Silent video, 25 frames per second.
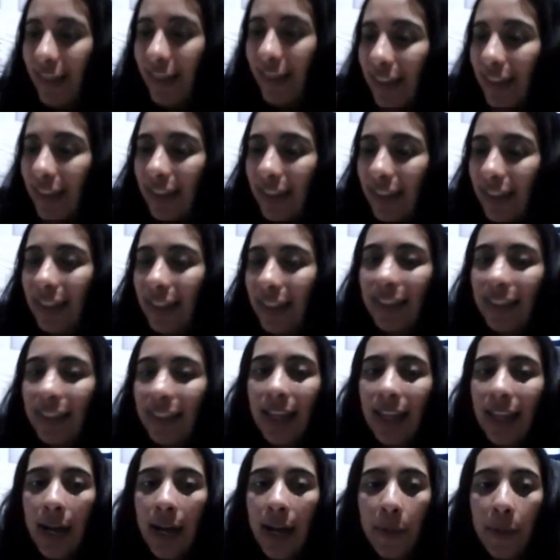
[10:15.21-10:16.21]
have
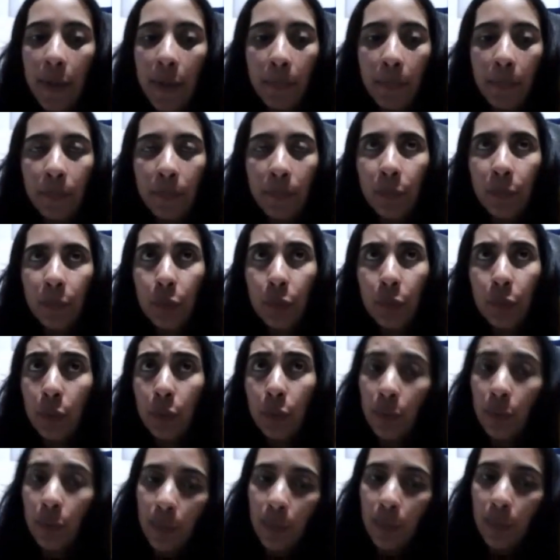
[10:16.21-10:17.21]
access
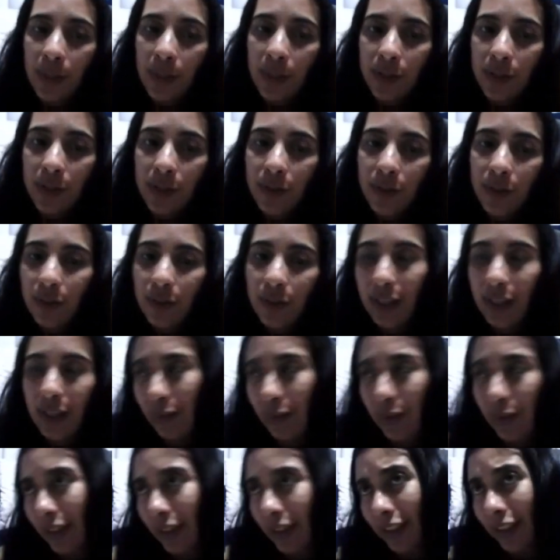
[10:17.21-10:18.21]
to
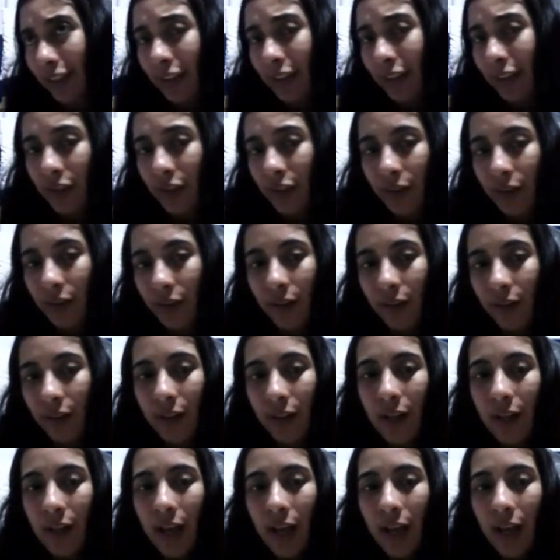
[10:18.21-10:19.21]
information that only the
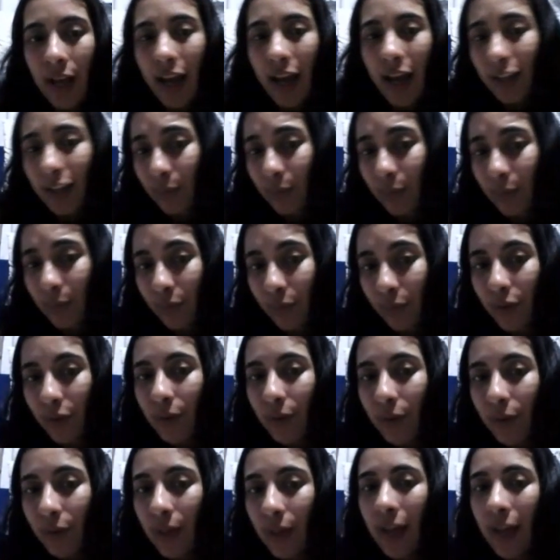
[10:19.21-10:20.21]
teacher
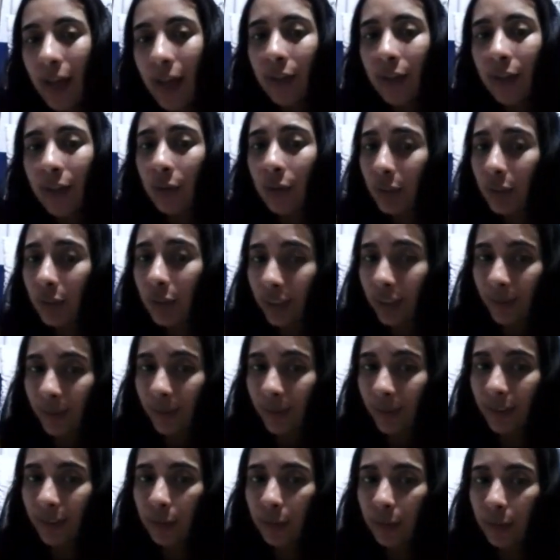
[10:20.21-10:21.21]
had before
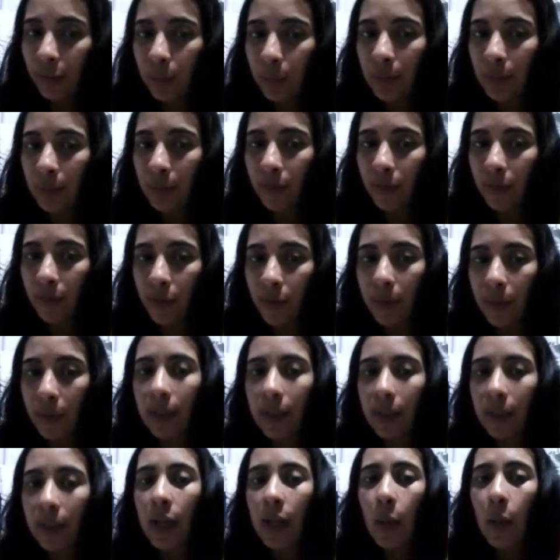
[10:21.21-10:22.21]
and not even to
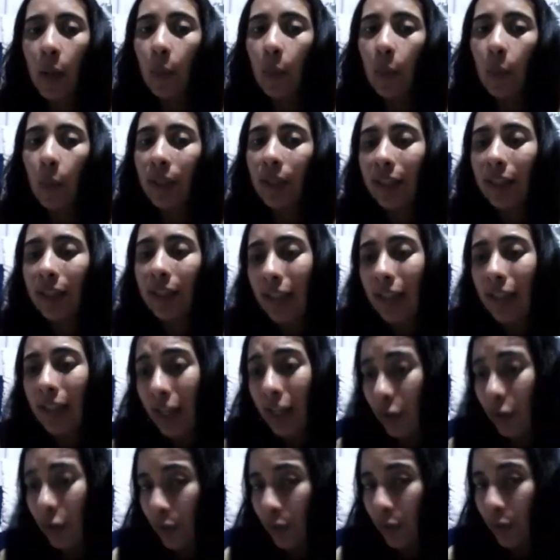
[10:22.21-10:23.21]
be informed.
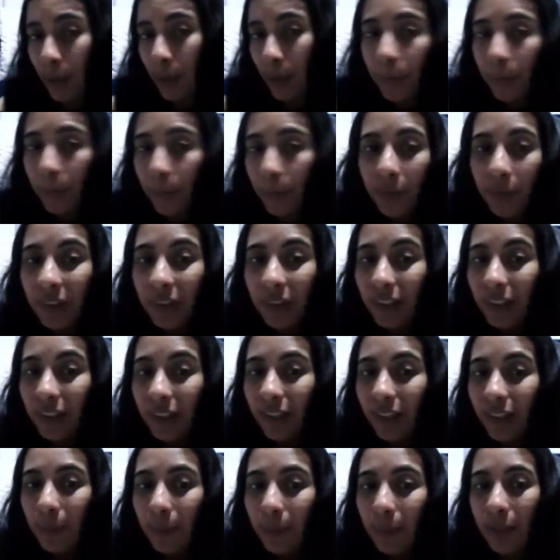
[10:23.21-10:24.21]
We need a
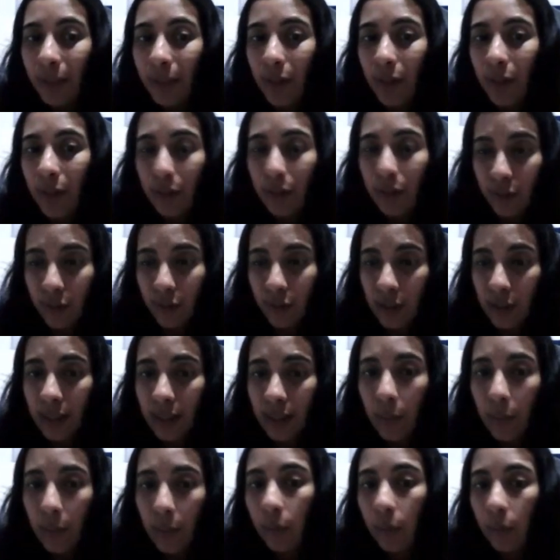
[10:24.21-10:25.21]
newspaper
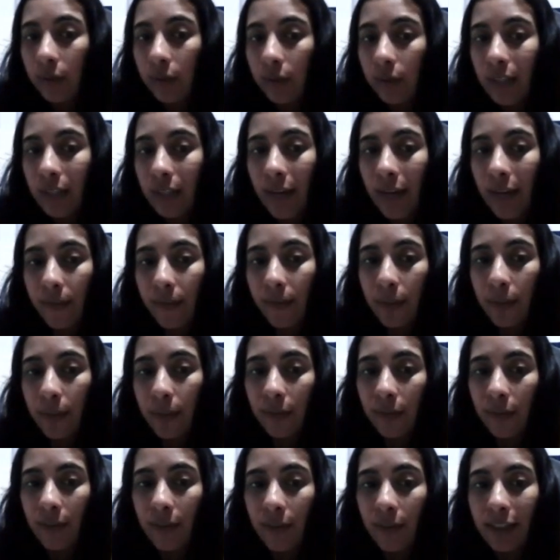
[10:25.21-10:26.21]
because social
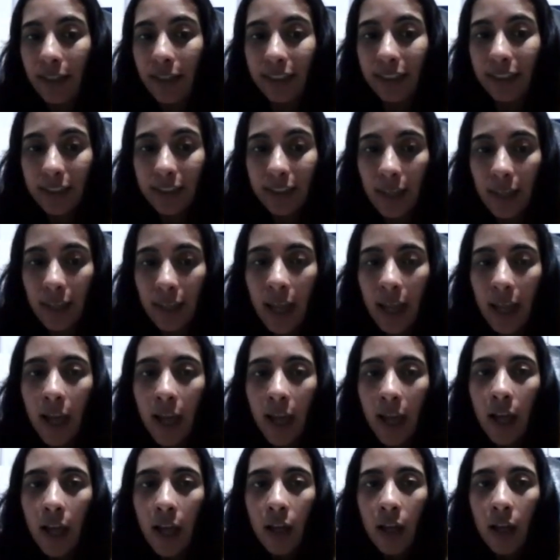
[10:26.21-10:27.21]
networks have
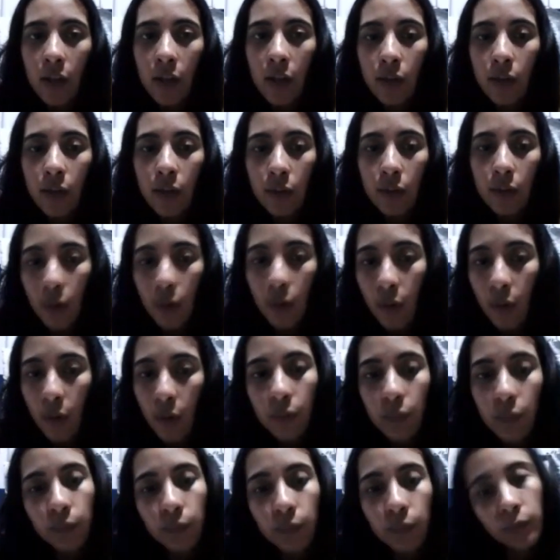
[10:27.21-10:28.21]
modified this.
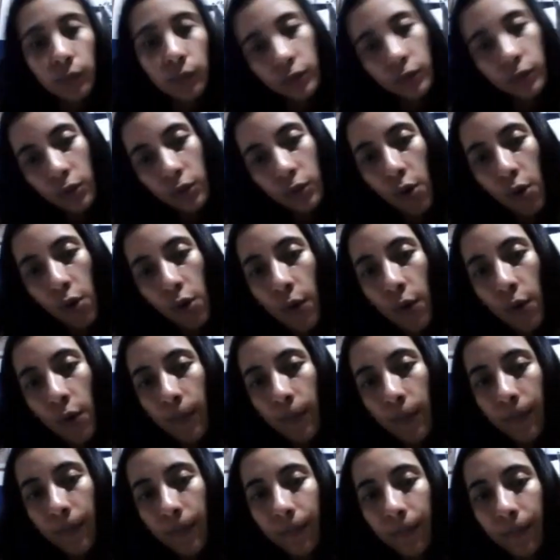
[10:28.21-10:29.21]
So,
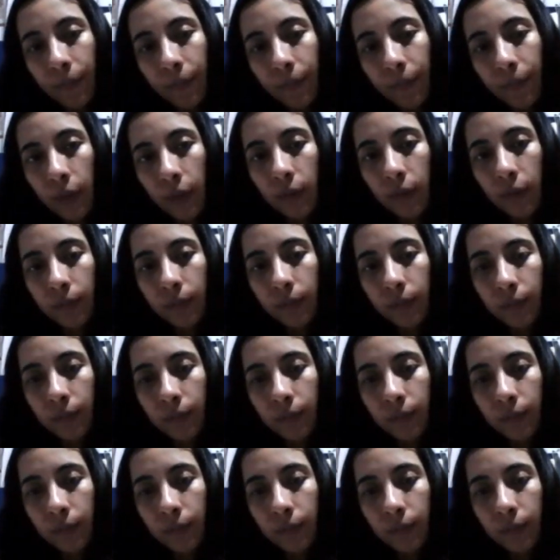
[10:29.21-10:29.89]
some